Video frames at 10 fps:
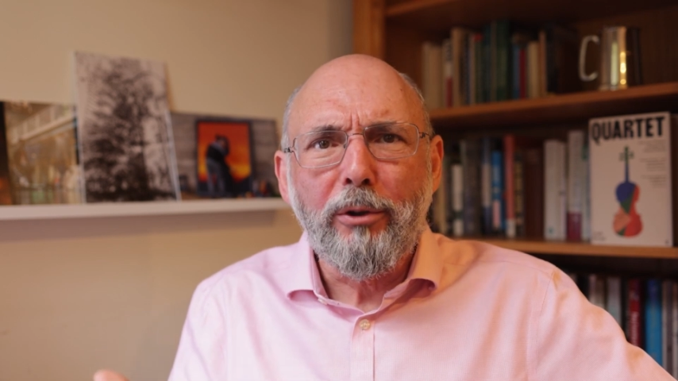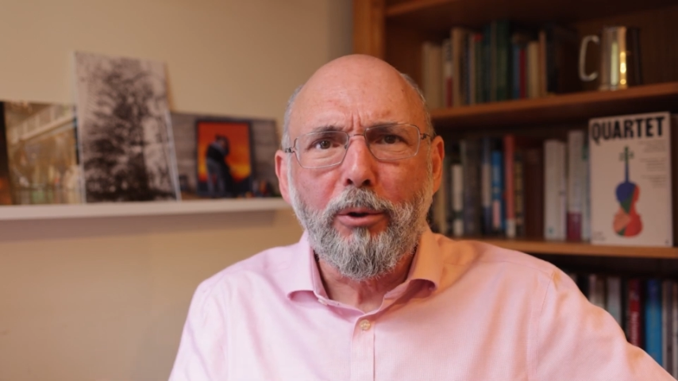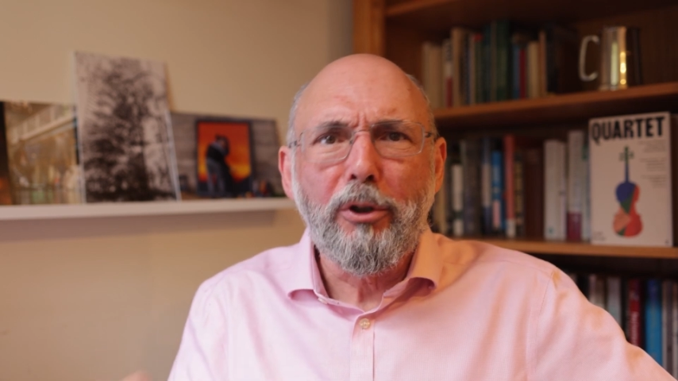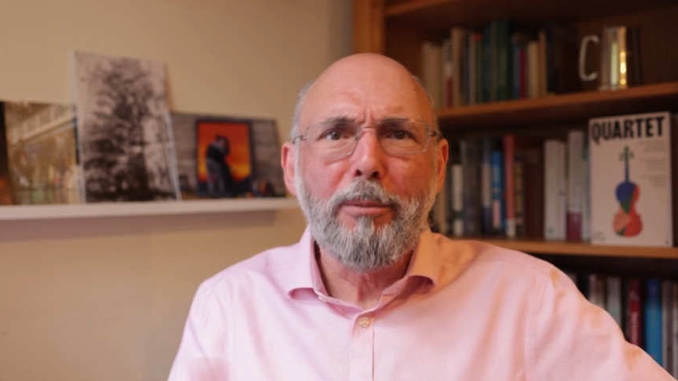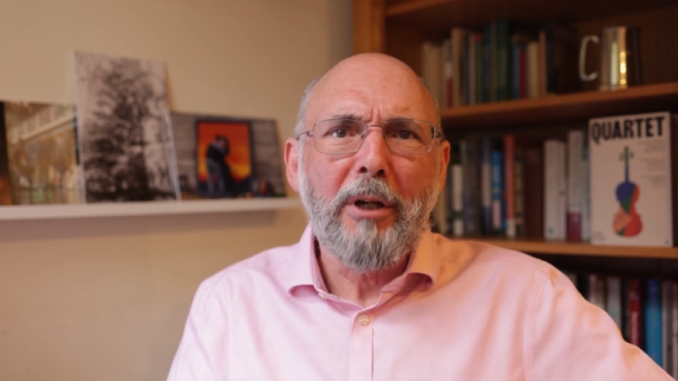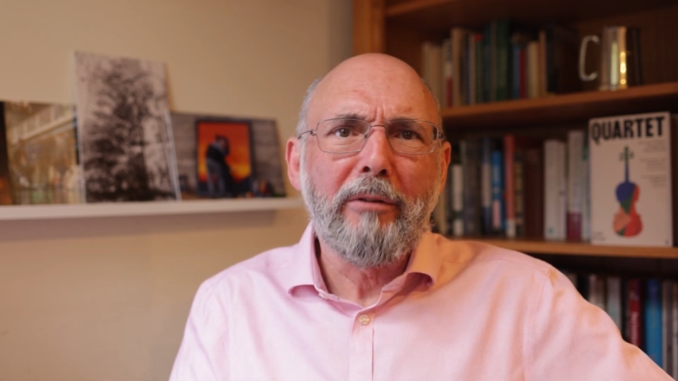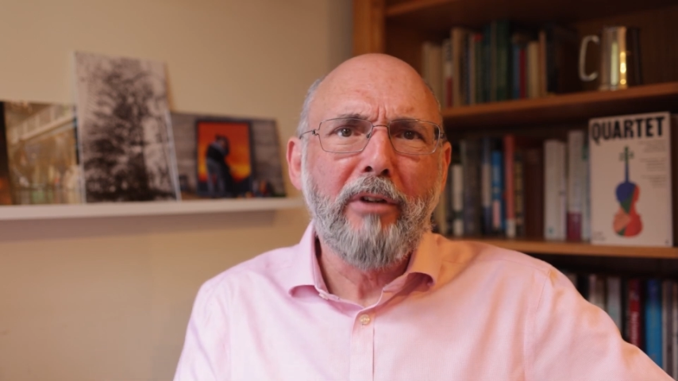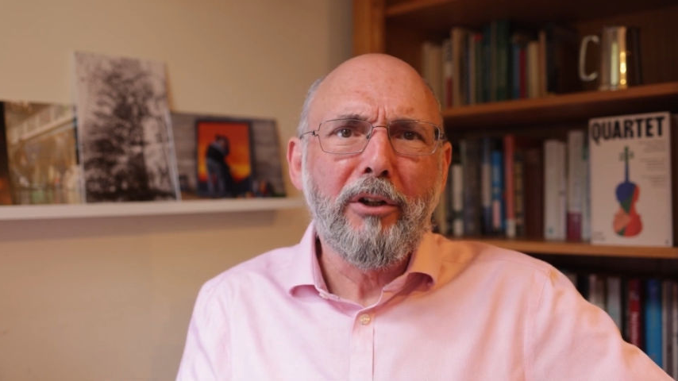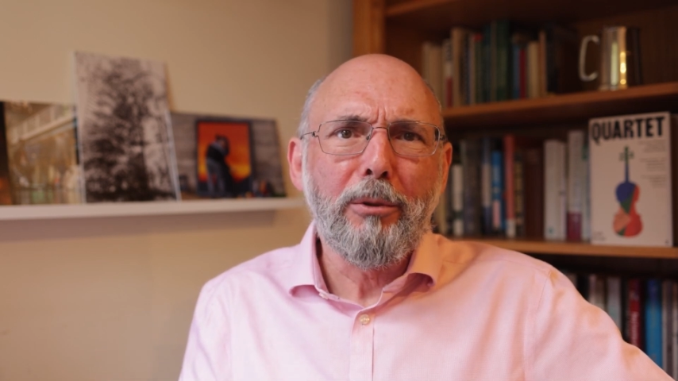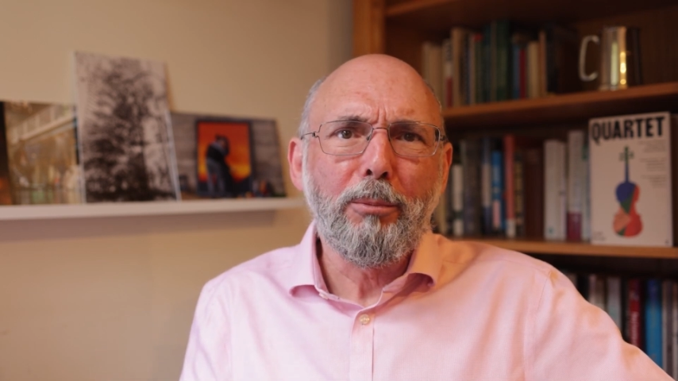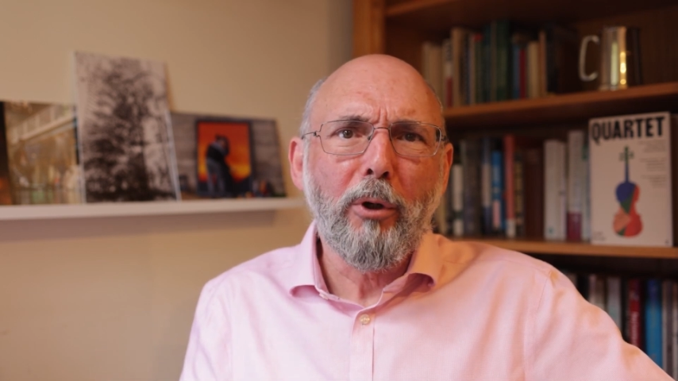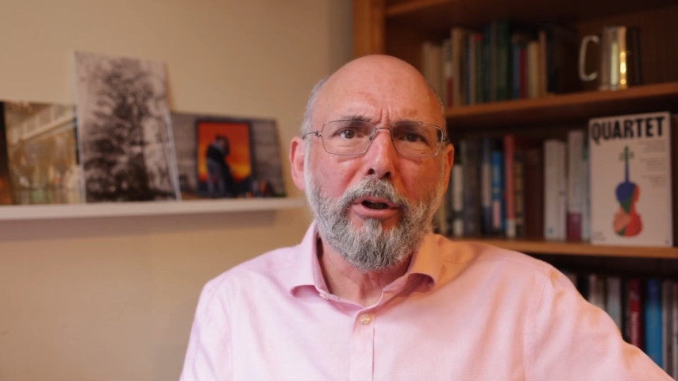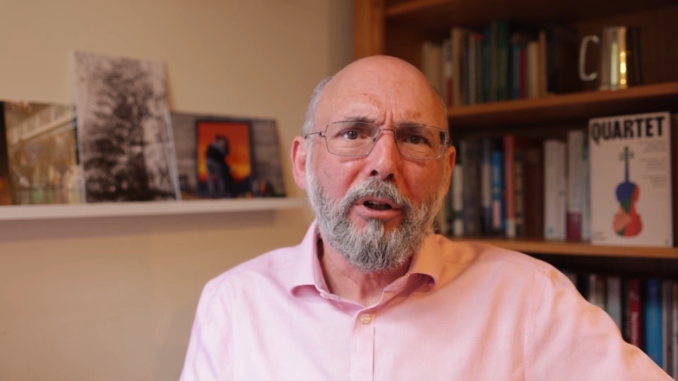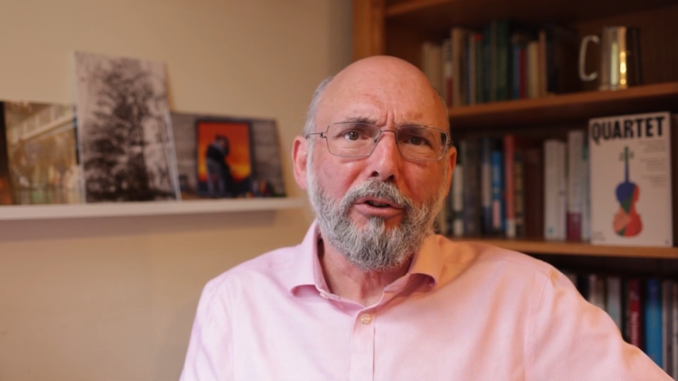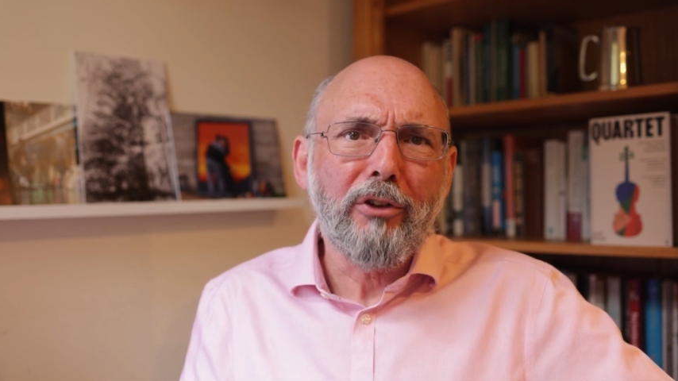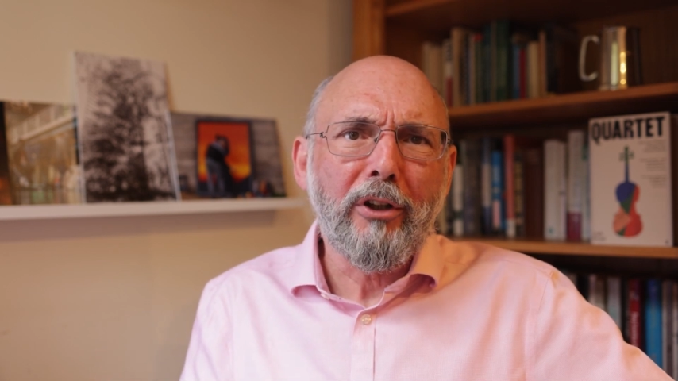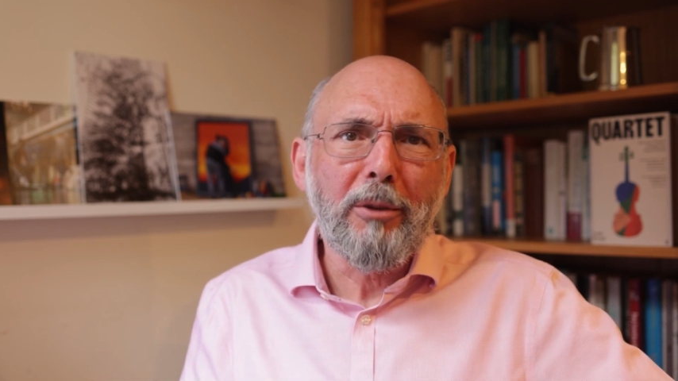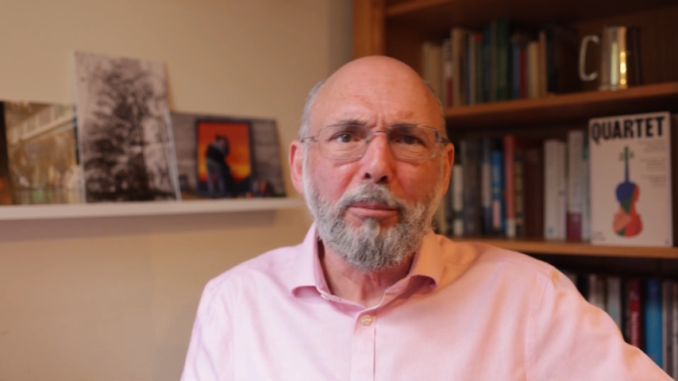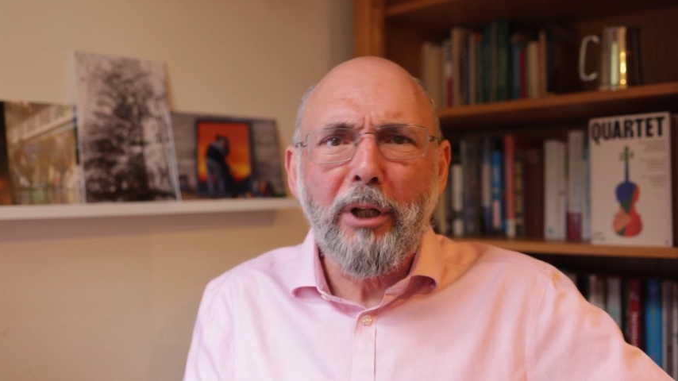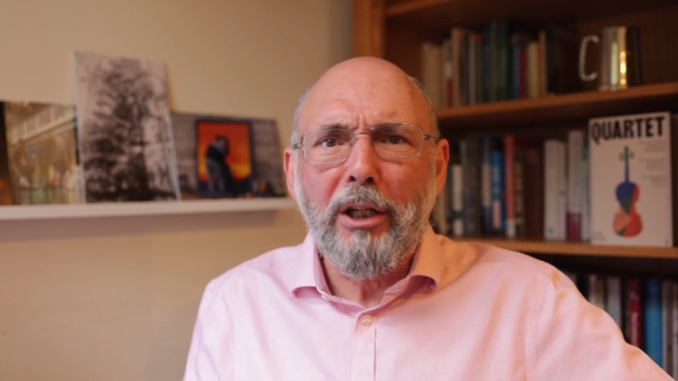to learn about vendor products and
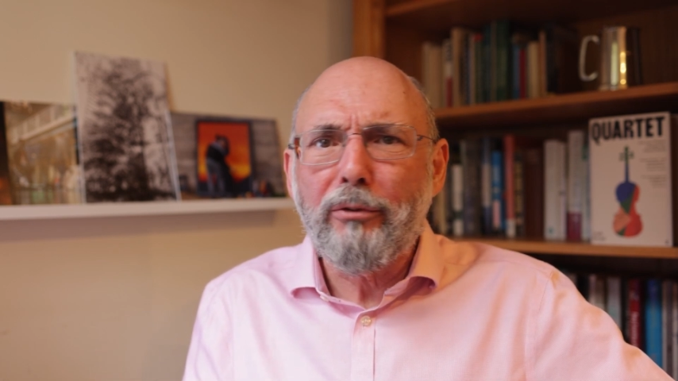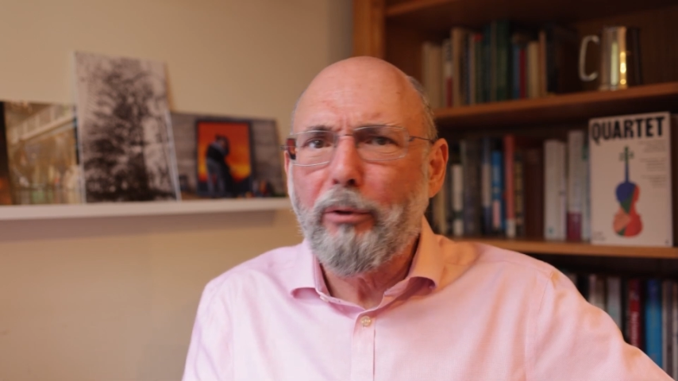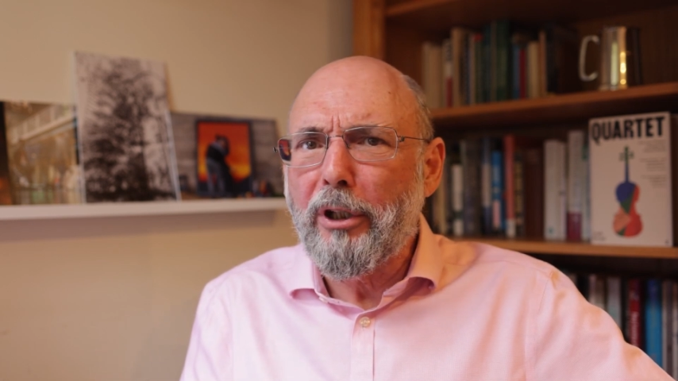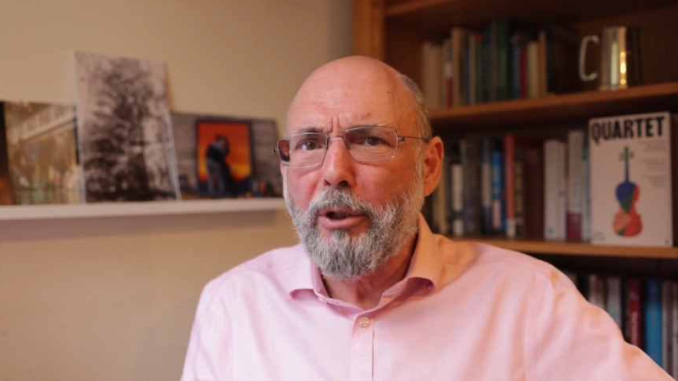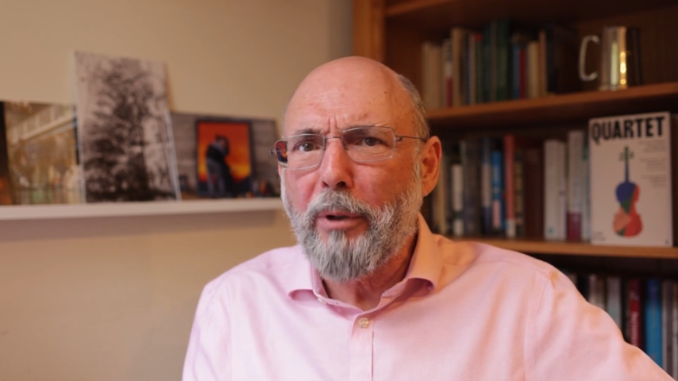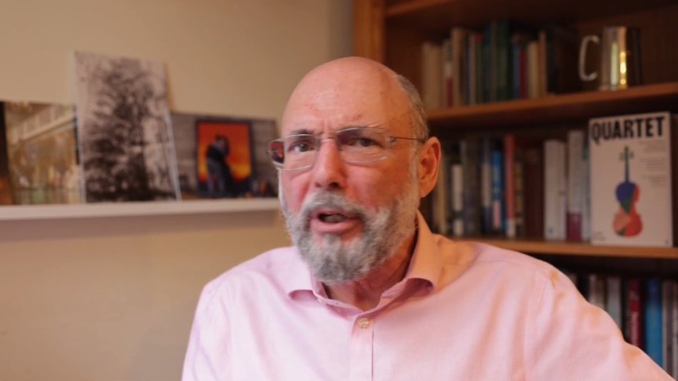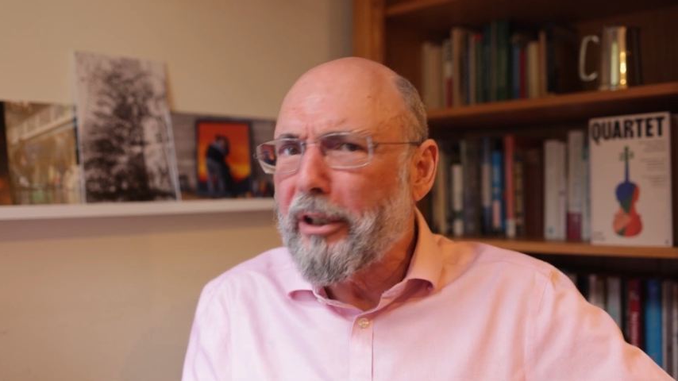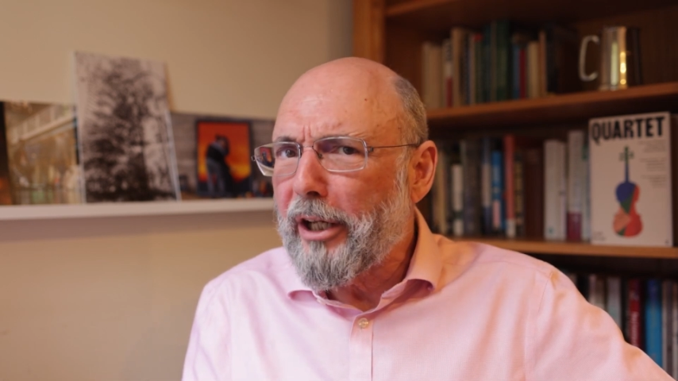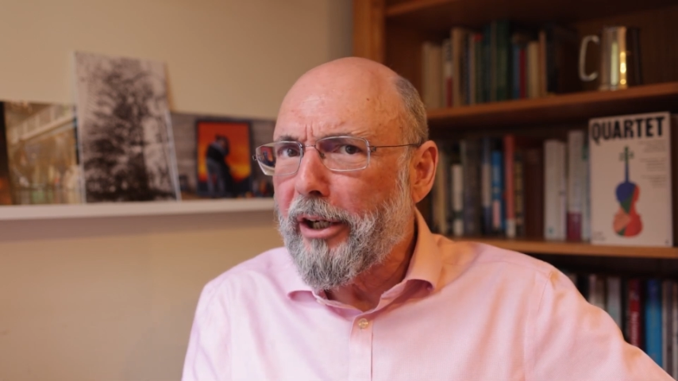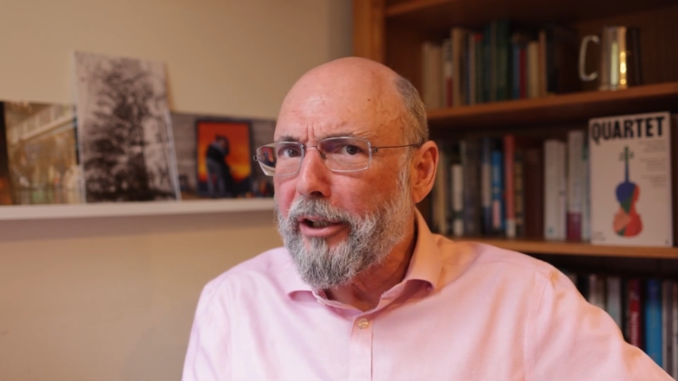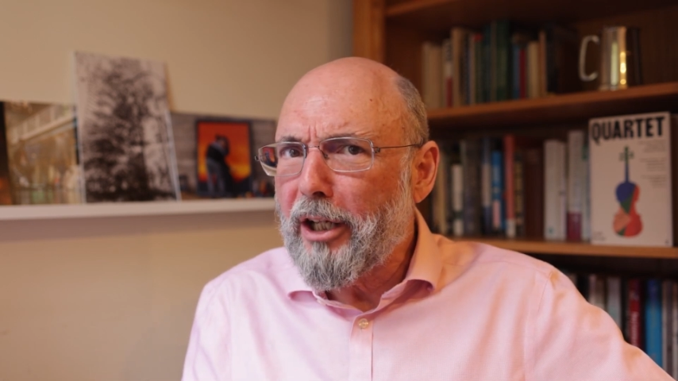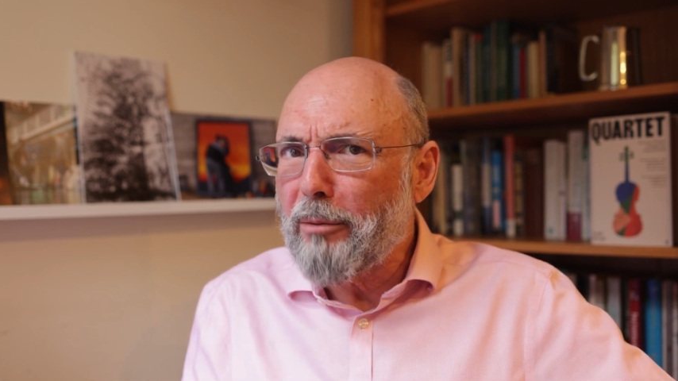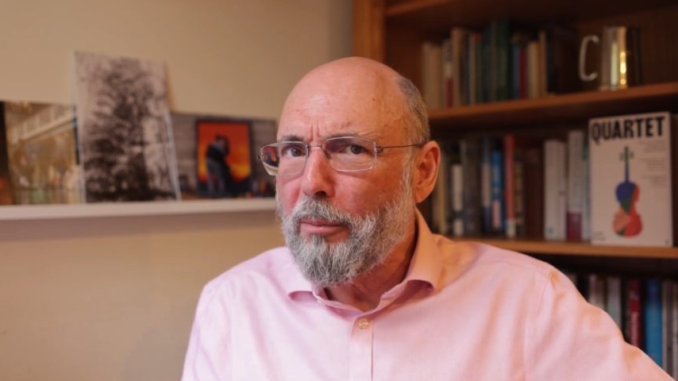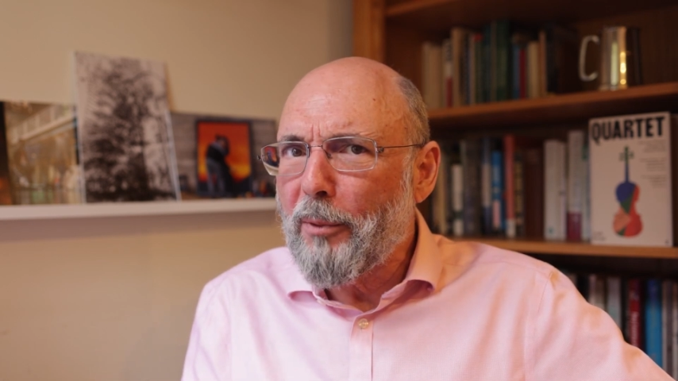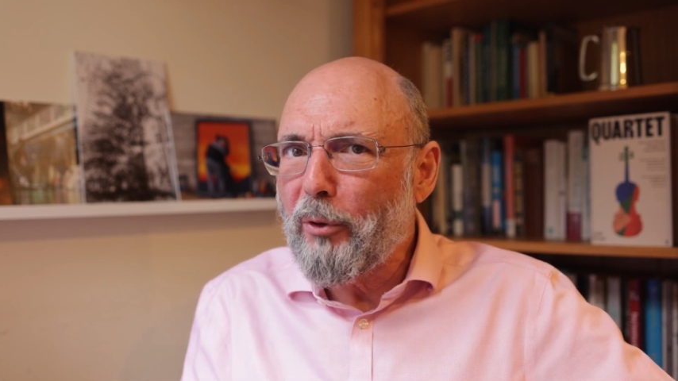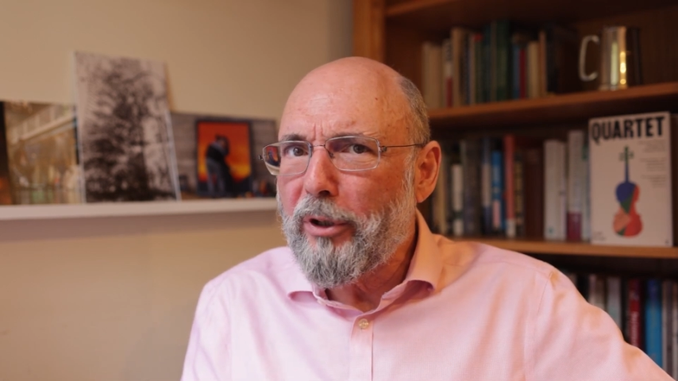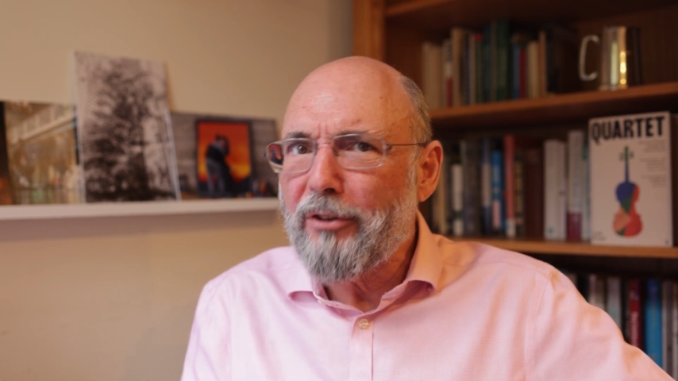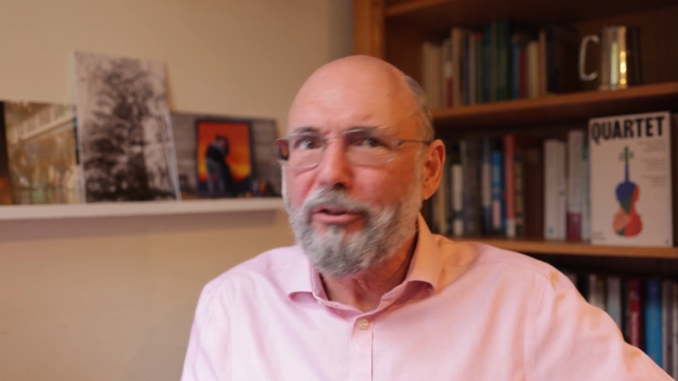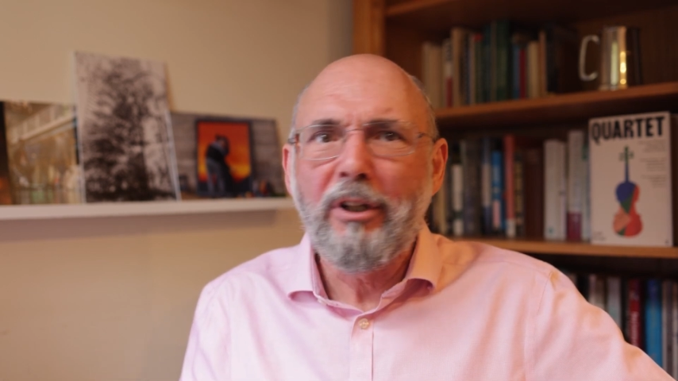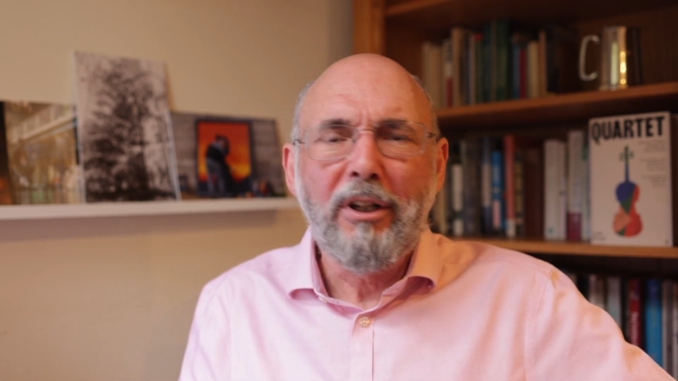their plans for integrating AI capabilities?